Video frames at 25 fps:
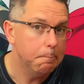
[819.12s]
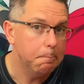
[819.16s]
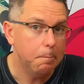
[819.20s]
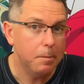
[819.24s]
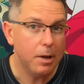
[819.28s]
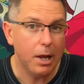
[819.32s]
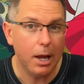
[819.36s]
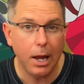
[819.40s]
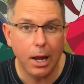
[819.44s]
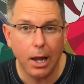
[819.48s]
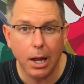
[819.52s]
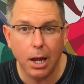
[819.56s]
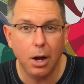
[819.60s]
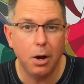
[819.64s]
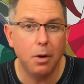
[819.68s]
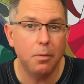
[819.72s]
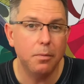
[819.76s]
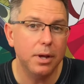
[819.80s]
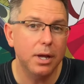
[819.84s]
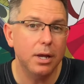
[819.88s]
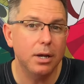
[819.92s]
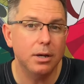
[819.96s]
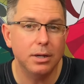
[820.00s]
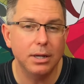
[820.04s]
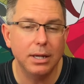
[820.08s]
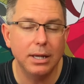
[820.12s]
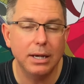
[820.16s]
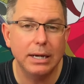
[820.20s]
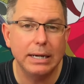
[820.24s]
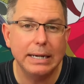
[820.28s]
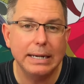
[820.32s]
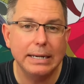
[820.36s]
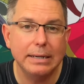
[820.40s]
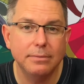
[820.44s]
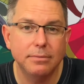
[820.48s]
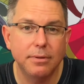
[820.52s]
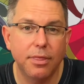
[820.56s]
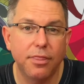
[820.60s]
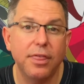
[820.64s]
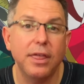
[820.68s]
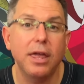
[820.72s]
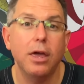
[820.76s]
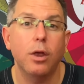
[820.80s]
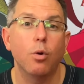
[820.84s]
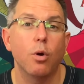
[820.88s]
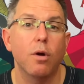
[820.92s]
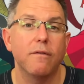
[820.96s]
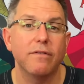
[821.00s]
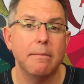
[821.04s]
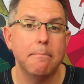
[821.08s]
in a
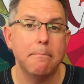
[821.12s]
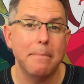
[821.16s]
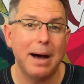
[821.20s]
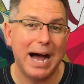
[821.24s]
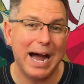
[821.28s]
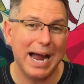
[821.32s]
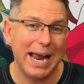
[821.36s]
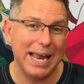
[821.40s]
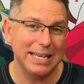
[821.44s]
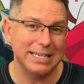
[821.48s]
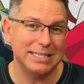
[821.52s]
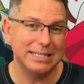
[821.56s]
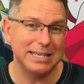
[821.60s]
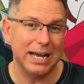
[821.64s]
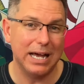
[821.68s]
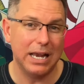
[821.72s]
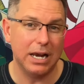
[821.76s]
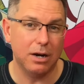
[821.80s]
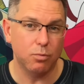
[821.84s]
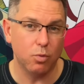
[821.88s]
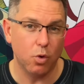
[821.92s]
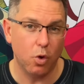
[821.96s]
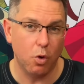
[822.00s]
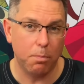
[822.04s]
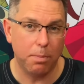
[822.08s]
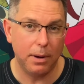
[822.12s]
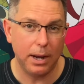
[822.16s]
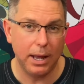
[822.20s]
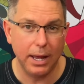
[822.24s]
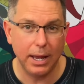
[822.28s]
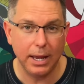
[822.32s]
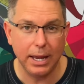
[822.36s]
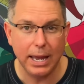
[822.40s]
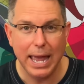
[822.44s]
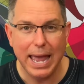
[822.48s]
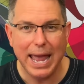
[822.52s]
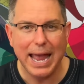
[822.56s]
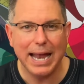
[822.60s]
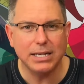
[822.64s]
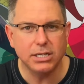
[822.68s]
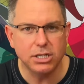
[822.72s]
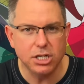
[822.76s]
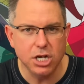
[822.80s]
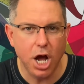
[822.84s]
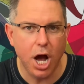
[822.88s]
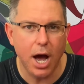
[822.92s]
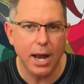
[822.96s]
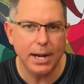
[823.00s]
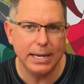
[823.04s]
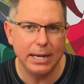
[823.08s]
theater of the mind style of role playing, it's
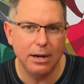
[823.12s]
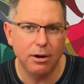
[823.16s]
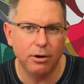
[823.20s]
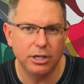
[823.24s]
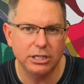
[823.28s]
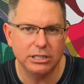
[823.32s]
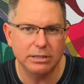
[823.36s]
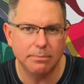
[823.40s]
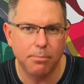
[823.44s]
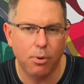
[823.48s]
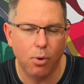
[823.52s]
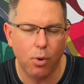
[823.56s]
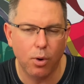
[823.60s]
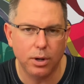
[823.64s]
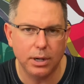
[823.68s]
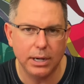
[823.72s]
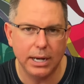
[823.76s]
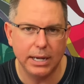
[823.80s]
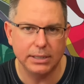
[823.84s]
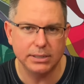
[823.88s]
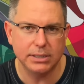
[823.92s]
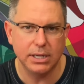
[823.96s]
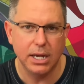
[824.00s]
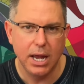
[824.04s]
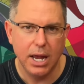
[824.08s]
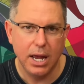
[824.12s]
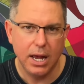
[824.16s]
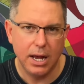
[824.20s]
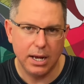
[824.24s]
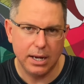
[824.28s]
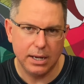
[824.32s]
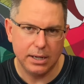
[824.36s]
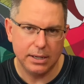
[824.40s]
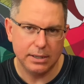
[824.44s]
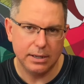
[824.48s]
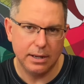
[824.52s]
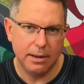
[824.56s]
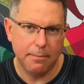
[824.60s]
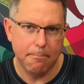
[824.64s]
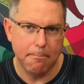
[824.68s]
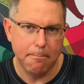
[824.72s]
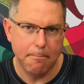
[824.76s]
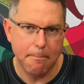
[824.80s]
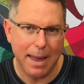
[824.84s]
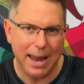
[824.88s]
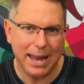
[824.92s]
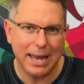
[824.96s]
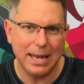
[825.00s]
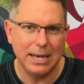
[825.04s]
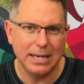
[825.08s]
not nearly as important as a
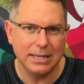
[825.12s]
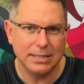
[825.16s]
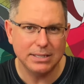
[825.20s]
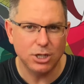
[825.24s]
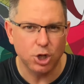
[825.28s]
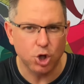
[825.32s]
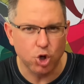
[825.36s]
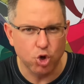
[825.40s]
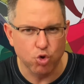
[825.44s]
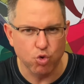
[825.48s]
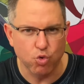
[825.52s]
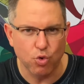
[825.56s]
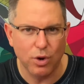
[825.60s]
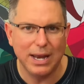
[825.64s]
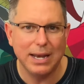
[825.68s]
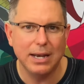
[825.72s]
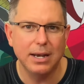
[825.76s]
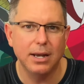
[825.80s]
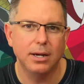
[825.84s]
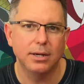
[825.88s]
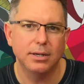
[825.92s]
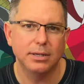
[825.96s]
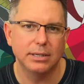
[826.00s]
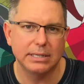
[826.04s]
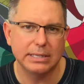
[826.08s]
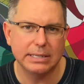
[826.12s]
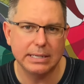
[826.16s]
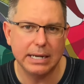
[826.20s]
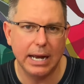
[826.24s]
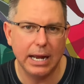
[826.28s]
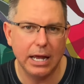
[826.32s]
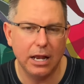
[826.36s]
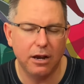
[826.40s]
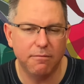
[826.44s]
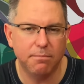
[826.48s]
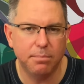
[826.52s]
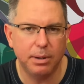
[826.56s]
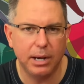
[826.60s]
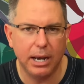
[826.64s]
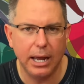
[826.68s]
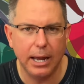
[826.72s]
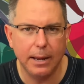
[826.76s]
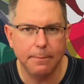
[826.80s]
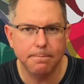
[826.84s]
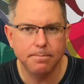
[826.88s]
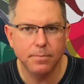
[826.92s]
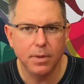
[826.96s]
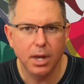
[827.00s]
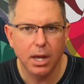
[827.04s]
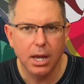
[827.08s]
mechanistic grid style of play.
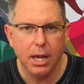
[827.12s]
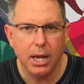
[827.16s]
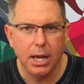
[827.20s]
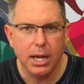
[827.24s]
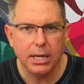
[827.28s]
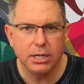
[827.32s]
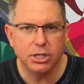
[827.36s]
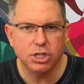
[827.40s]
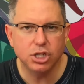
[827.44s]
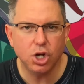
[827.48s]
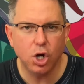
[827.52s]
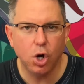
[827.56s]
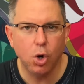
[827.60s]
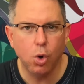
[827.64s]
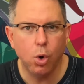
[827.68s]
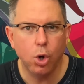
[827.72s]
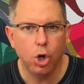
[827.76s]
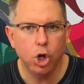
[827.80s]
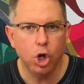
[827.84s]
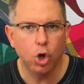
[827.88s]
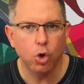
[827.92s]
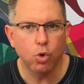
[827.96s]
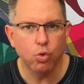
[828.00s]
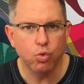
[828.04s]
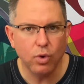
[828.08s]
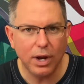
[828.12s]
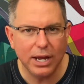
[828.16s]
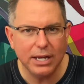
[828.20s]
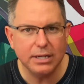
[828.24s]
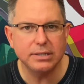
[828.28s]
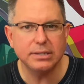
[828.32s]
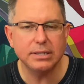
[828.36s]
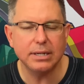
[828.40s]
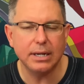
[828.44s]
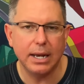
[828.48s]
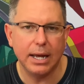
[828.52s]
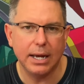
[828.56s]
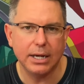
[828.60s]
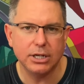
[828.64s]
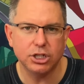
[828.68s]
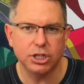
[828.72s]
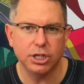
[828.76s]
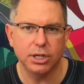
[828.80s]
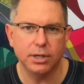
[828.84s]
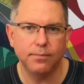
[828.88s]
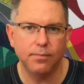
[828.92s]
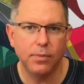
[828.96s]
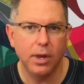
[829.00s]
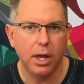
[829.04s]
And so your race selection,